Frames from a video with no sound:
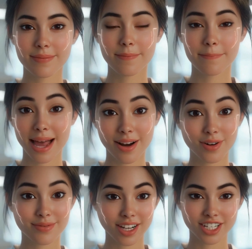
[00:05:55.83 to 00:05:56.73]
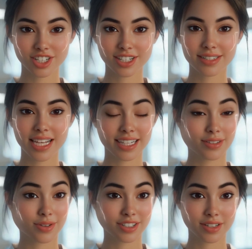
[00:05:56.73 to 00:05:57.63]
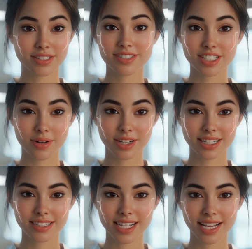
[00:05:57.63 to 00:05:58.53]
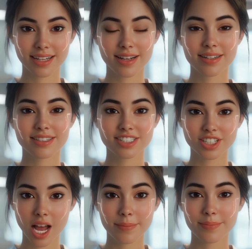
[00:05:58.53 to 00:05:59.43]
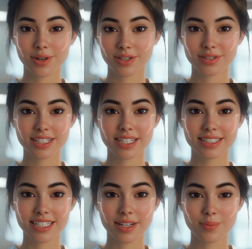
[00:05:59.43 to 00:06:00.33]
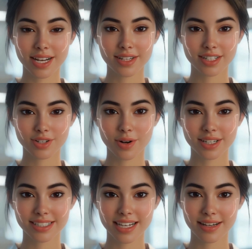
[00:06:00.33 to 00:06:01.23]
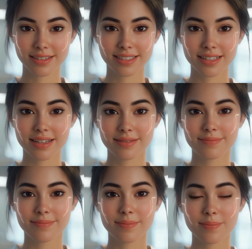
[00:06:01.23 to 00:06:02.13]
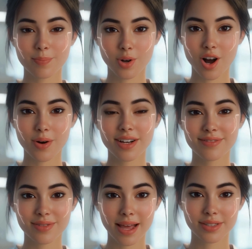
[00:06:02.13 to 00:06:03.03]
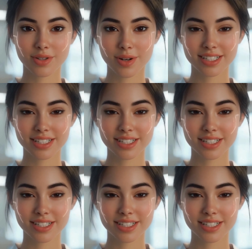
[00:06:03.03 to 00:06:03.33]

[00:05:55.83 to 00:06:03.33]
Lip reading: Macrophages, as a result of soda intake, stopped producing T regulatory cells. Pro-inflammatory